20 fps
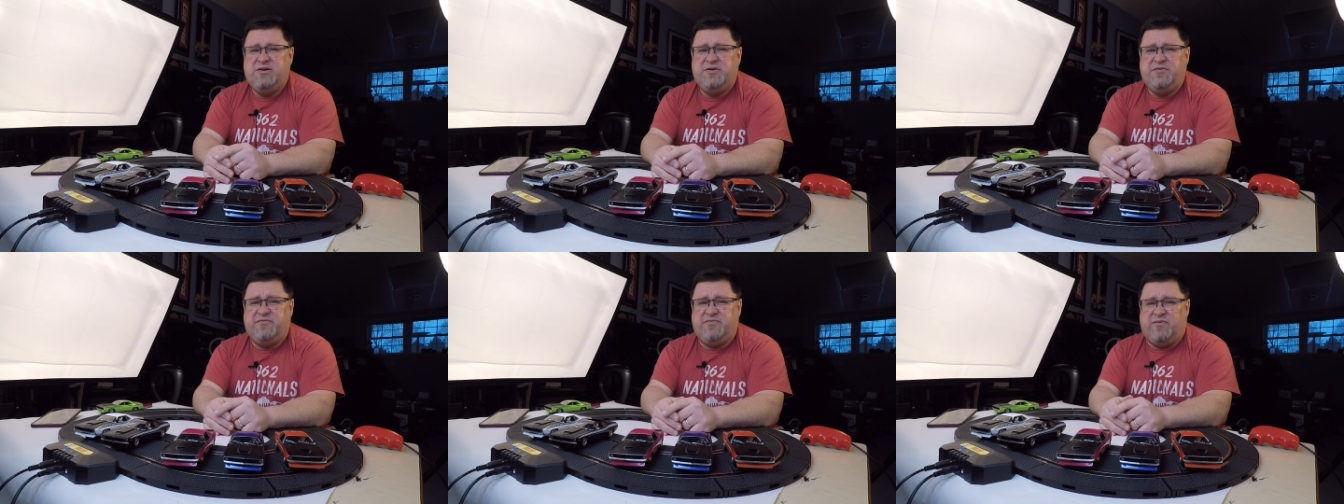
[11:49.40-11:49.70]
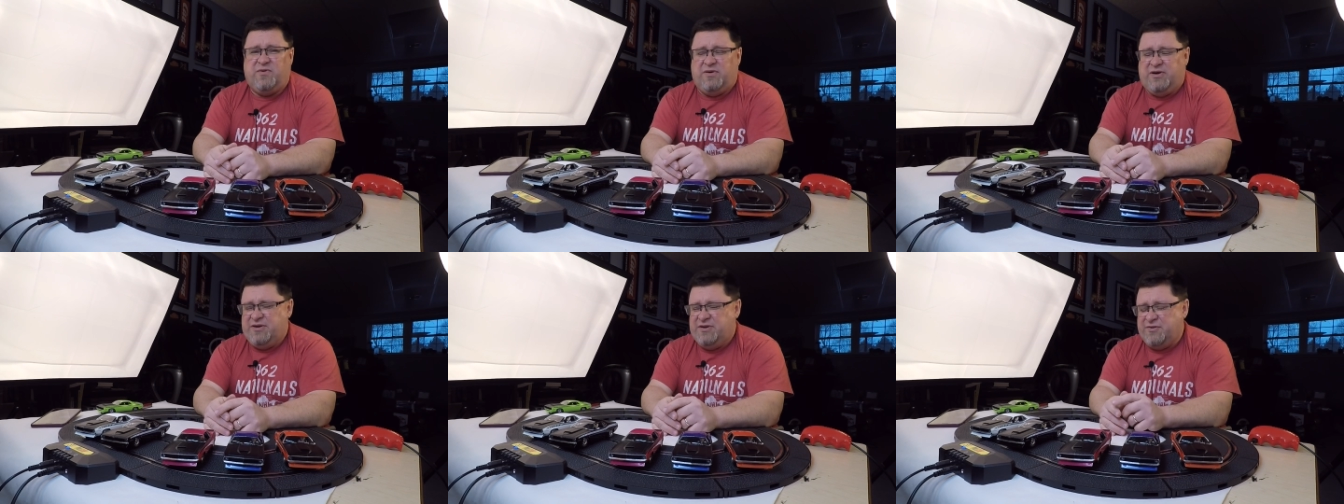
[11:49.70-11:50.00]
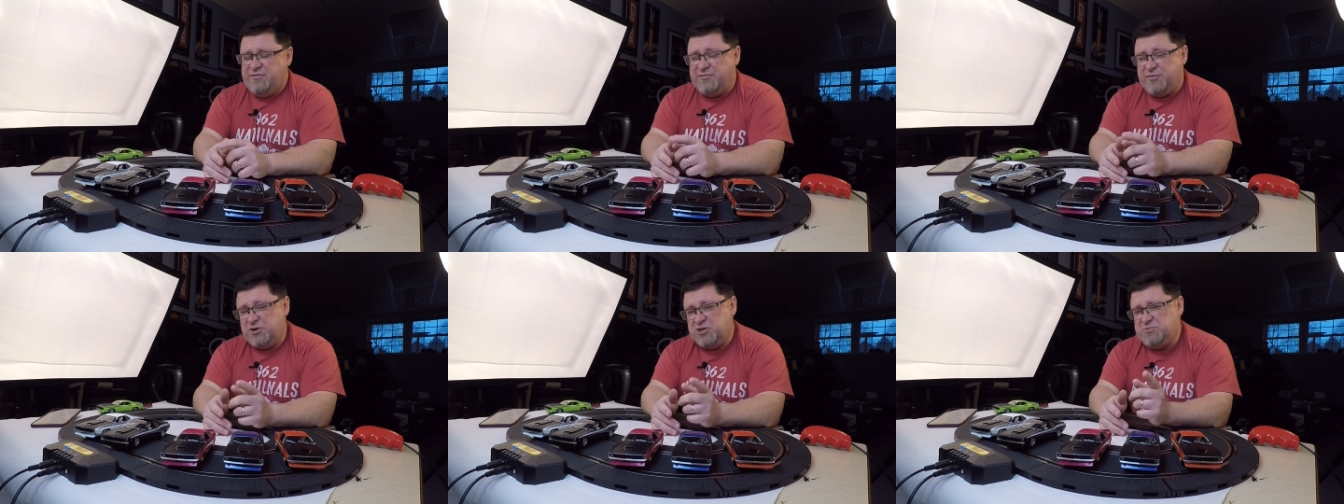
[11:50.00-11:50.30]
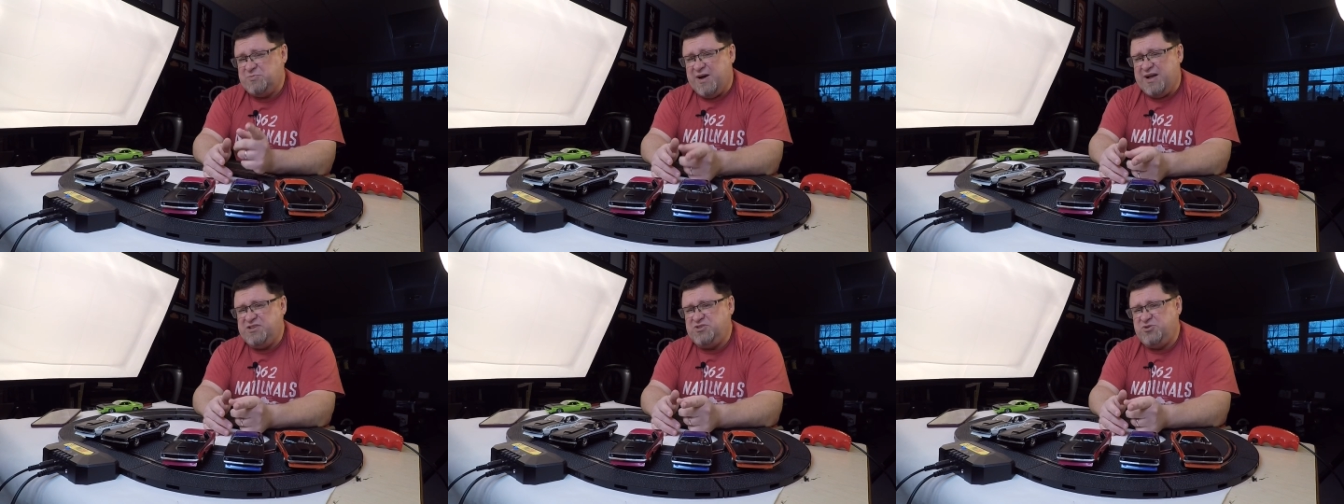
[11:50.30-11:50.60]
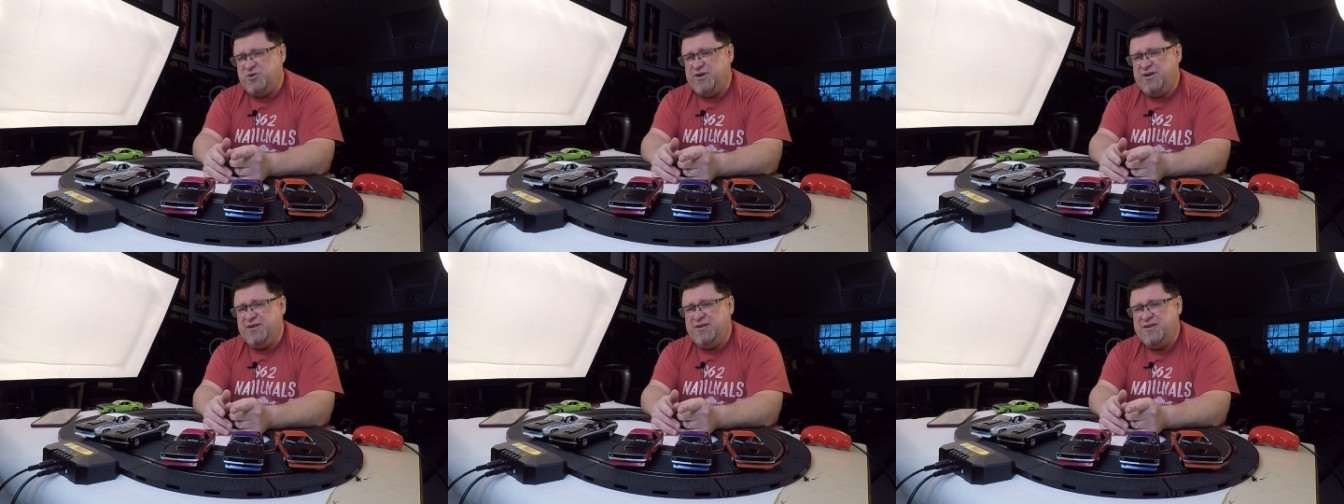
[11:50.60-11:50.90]
for
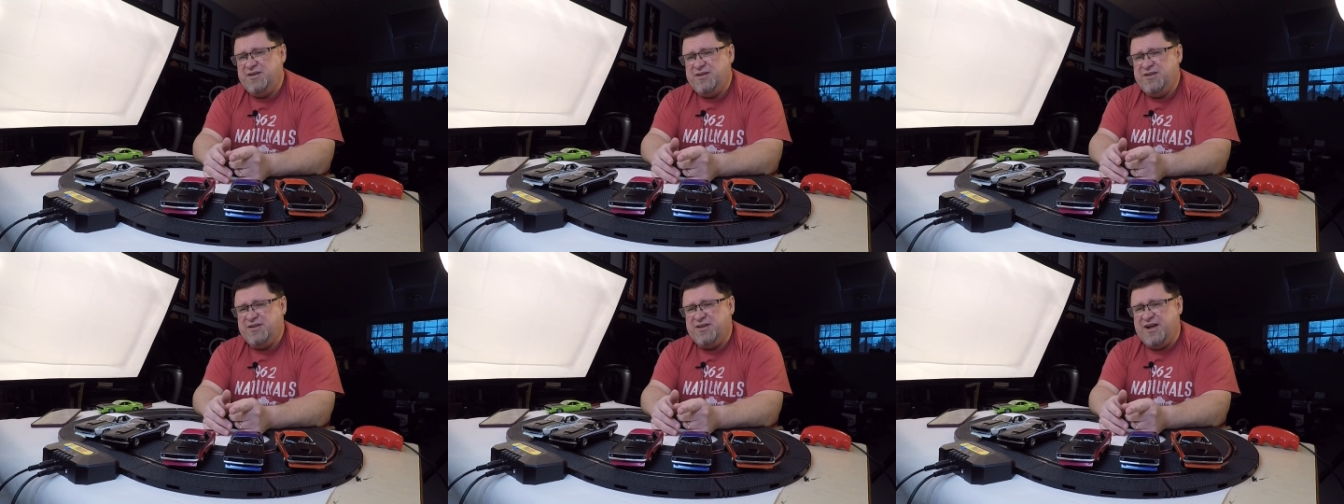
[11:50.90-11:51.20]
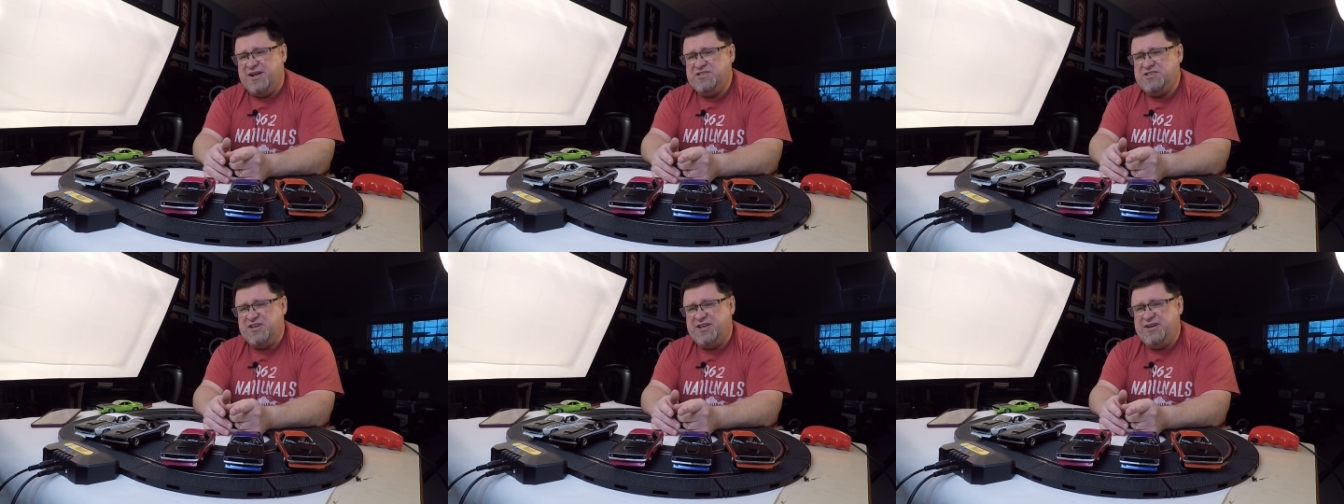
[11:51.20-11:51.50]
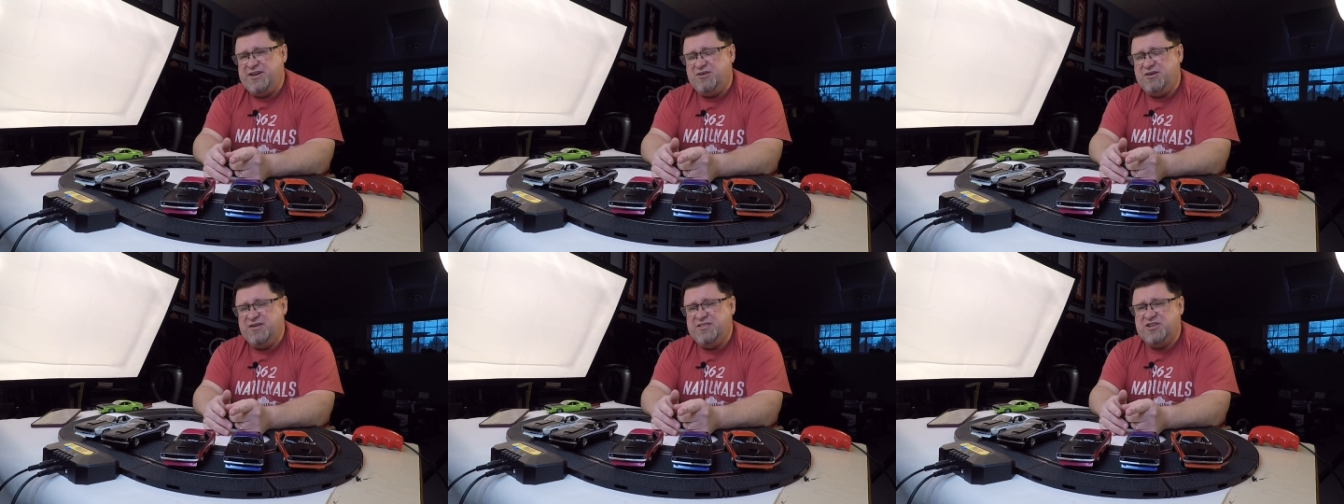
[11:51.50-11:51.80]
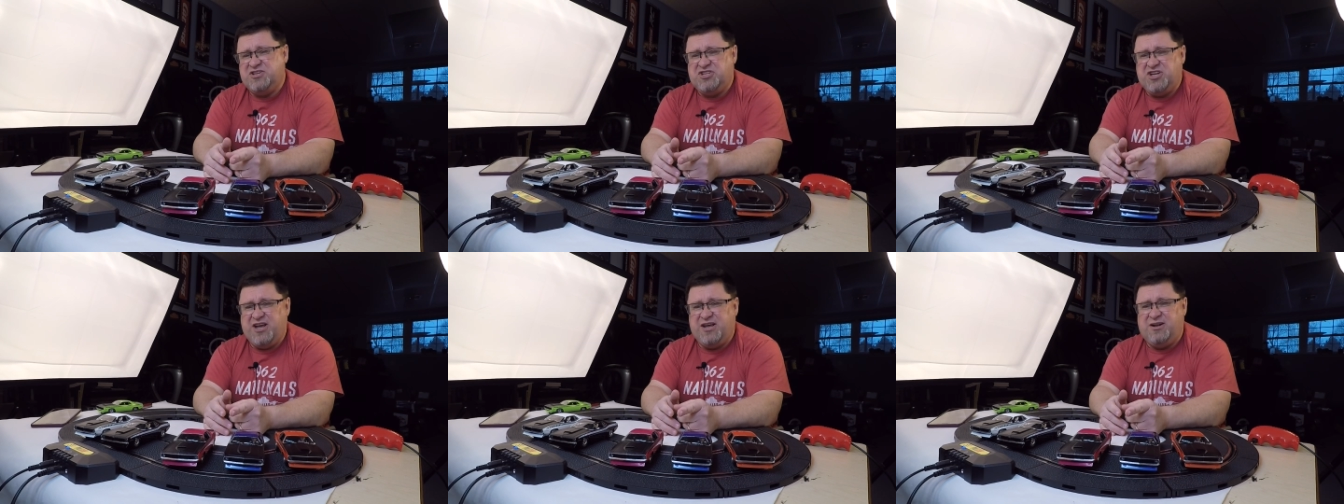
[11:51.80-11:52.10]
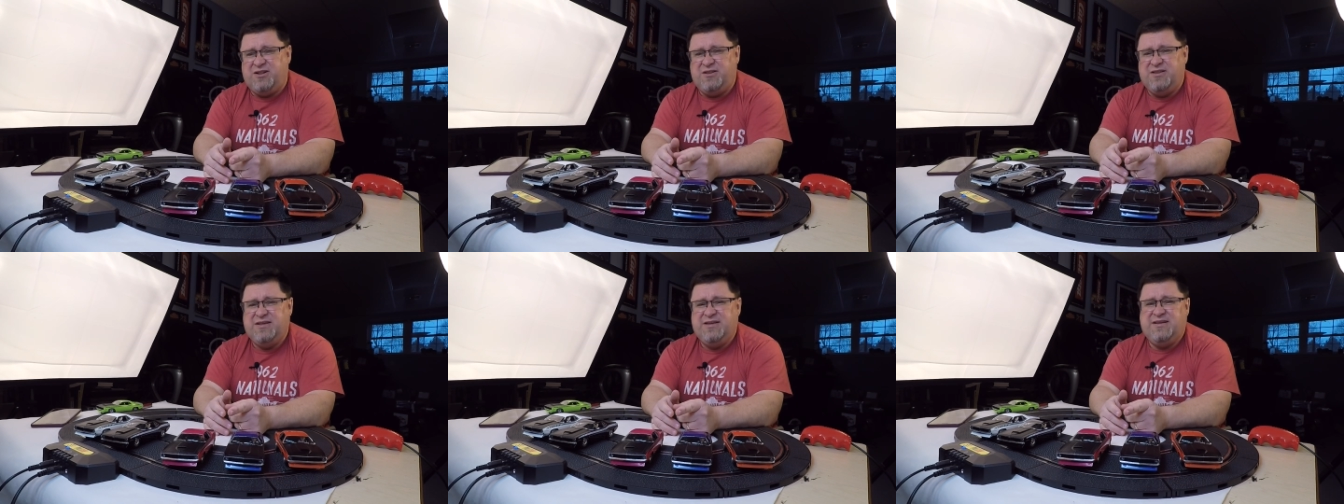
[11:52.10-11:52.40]
sponsoring content here on the
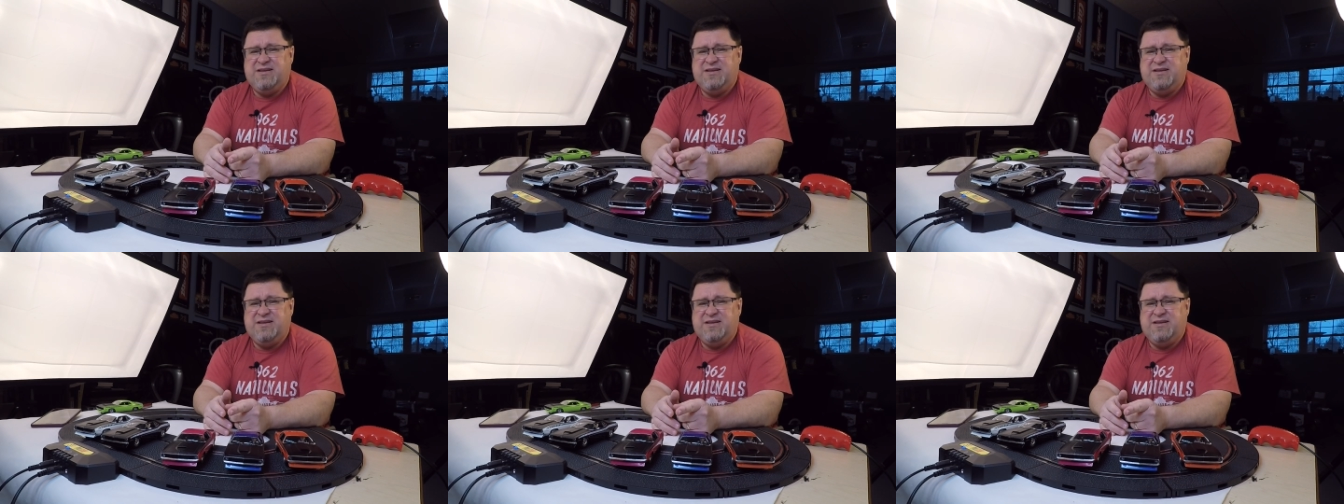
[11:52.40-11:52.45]
channel.